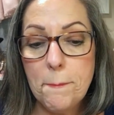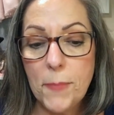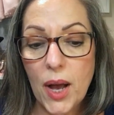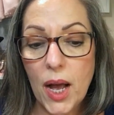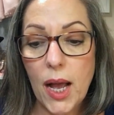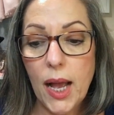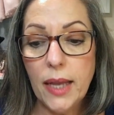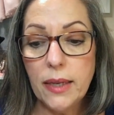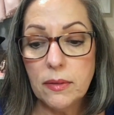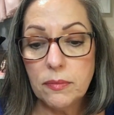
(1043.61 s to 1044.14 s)

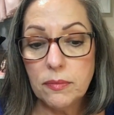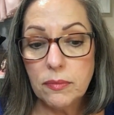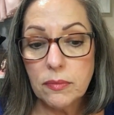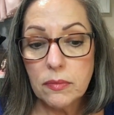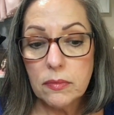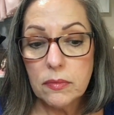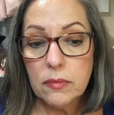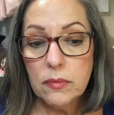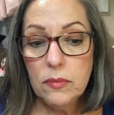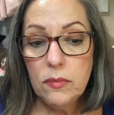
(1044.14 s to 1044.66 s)
But
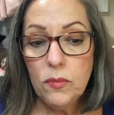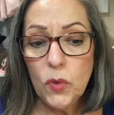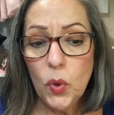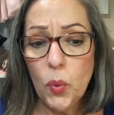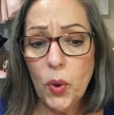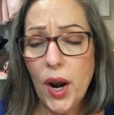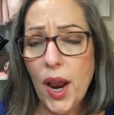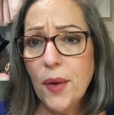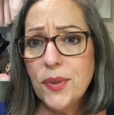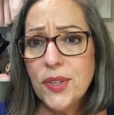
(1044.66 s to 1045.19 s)

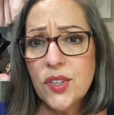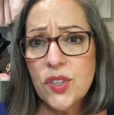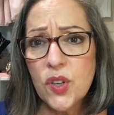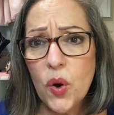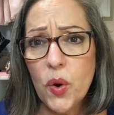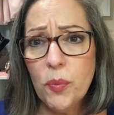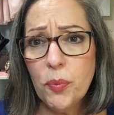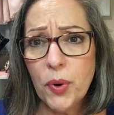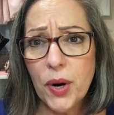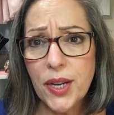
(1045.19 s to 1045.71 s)
what I was
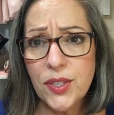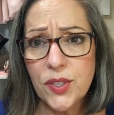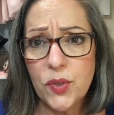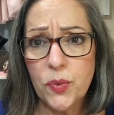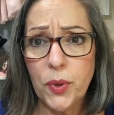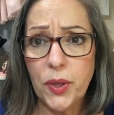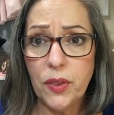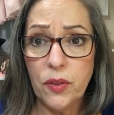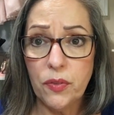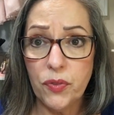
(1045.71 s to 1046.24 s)
so impressed
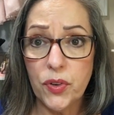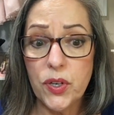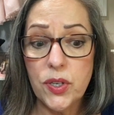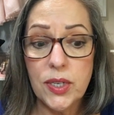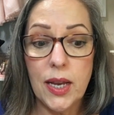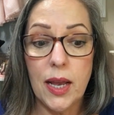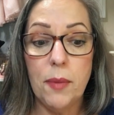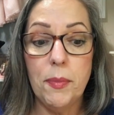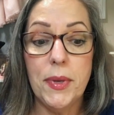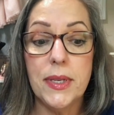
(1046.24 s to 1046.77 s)
with the first
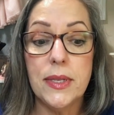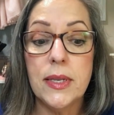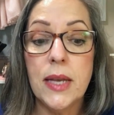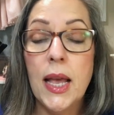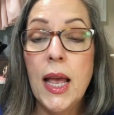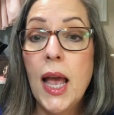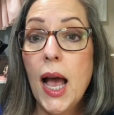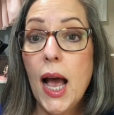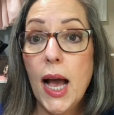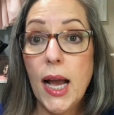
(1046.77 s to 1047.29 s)
time is
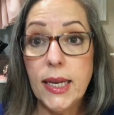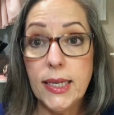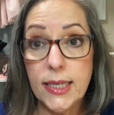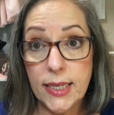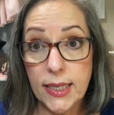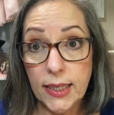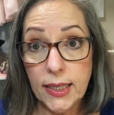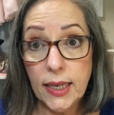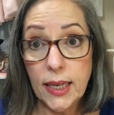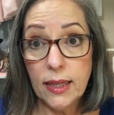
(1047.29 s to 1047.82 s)
I
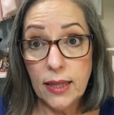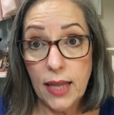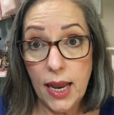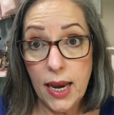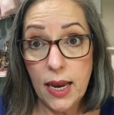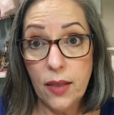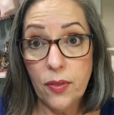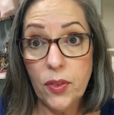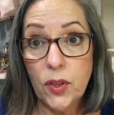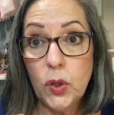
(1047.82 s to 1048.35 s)
did
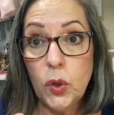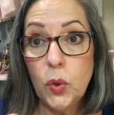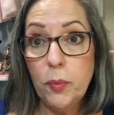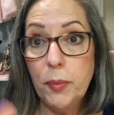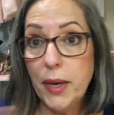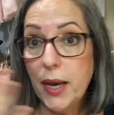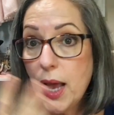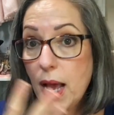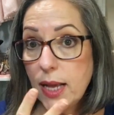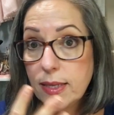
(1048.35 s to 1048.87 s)
like the
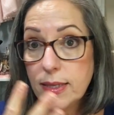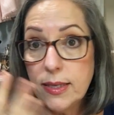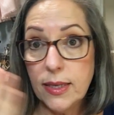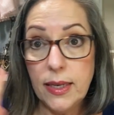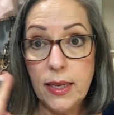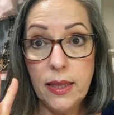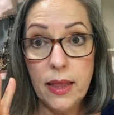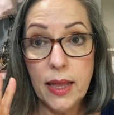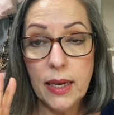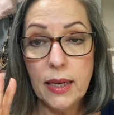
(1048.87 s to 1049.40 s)

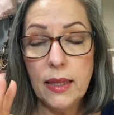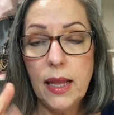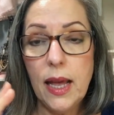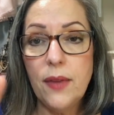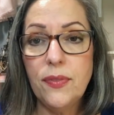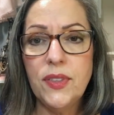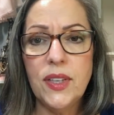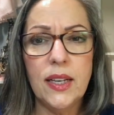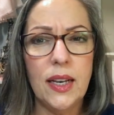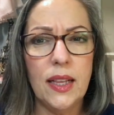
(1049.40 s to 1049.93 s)
luminosity that it
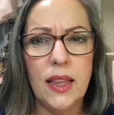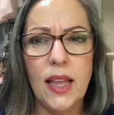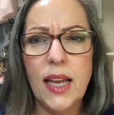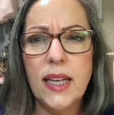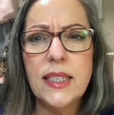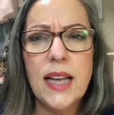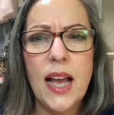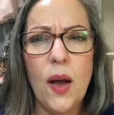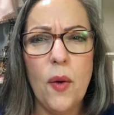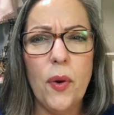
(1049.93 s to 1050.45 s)
left and I
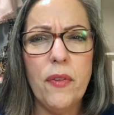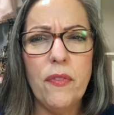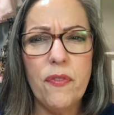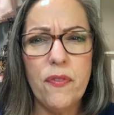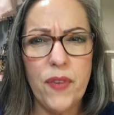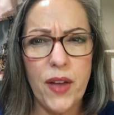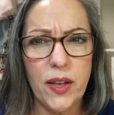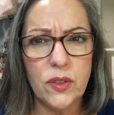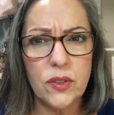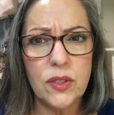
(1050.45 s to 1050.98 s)
liked how it
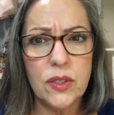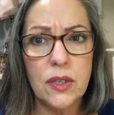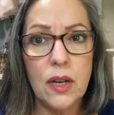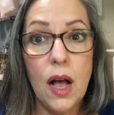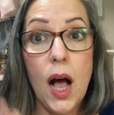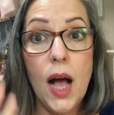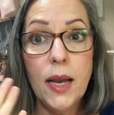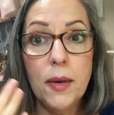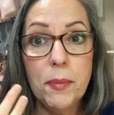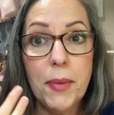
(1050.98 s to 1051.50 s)
felt
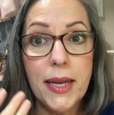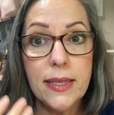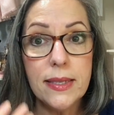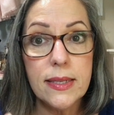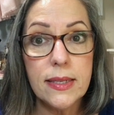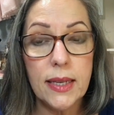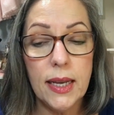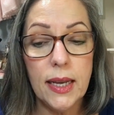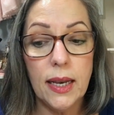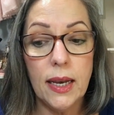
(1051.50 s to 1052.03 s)
on my
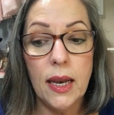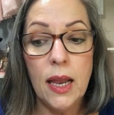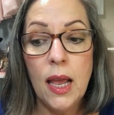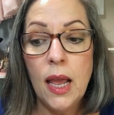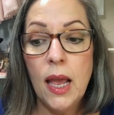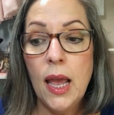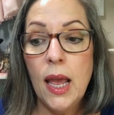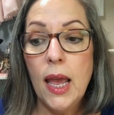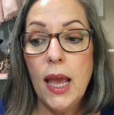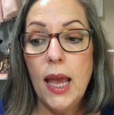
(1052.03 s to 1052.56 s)
skin.
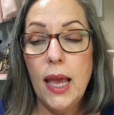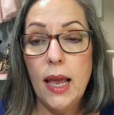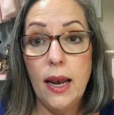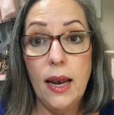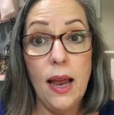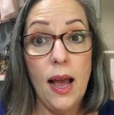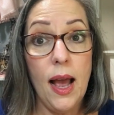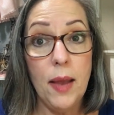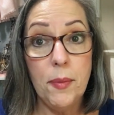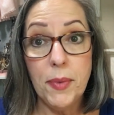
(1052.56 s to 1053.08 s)

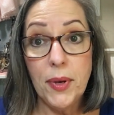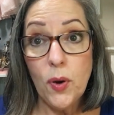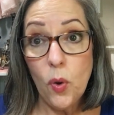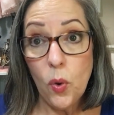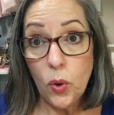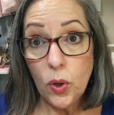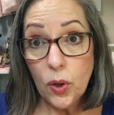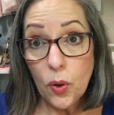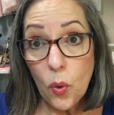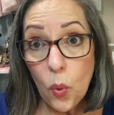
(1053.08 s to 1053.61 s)
And I'm an
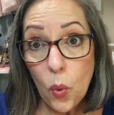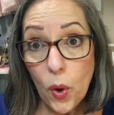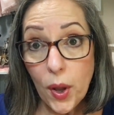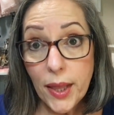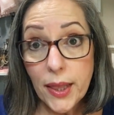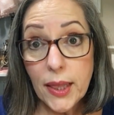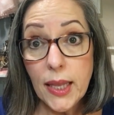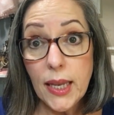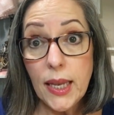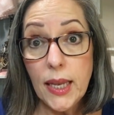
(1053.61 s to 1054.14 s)

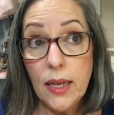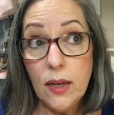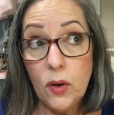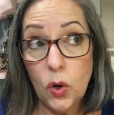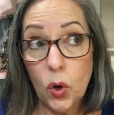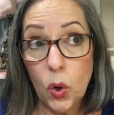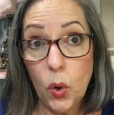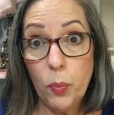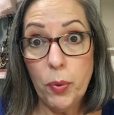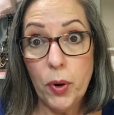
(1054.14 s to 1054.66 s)
oily
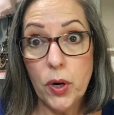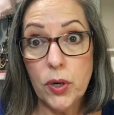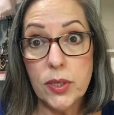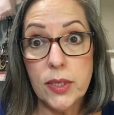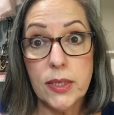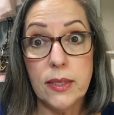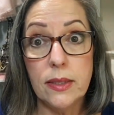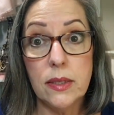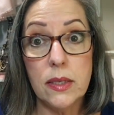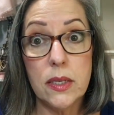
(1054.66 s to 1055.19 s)
girl
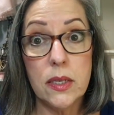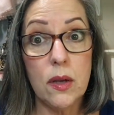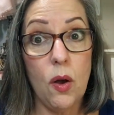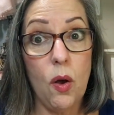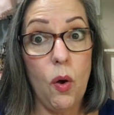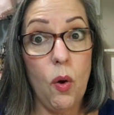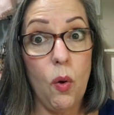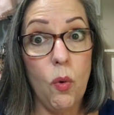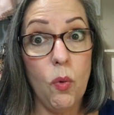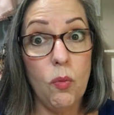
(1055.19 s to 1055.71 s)
person,
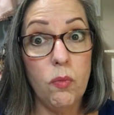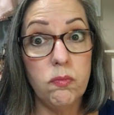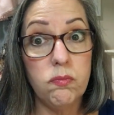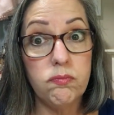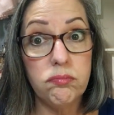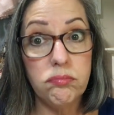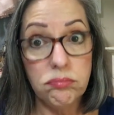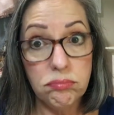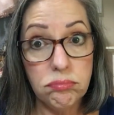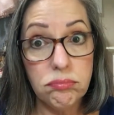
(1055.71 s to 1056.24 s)
so
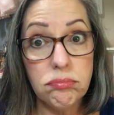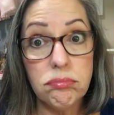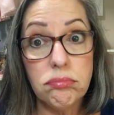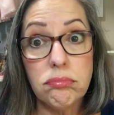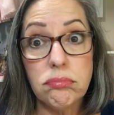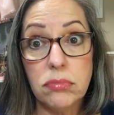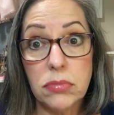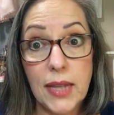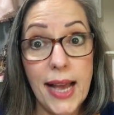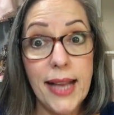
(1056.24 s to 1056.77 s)

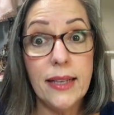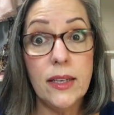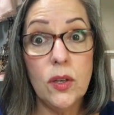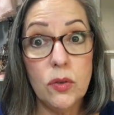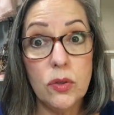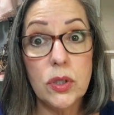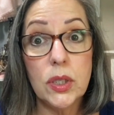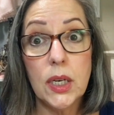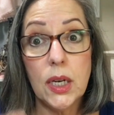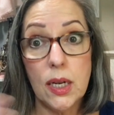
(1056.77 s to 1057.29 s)
mm, that
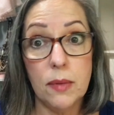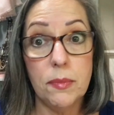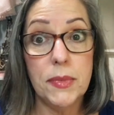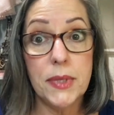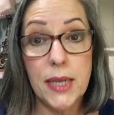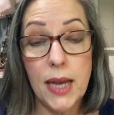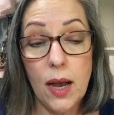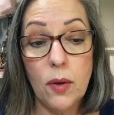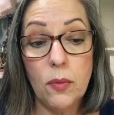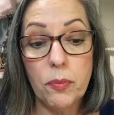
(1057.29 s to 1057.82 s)
usually
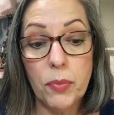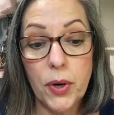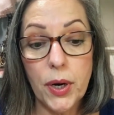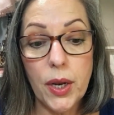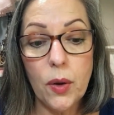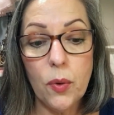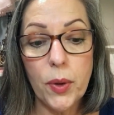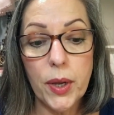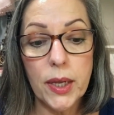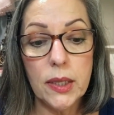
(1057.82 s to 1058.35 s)
comes out pretty
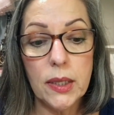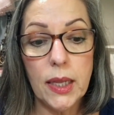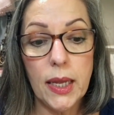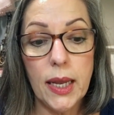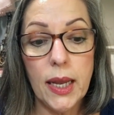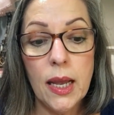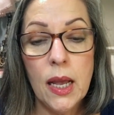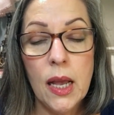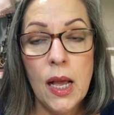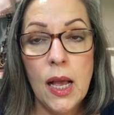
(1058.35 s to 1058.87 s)
quickly.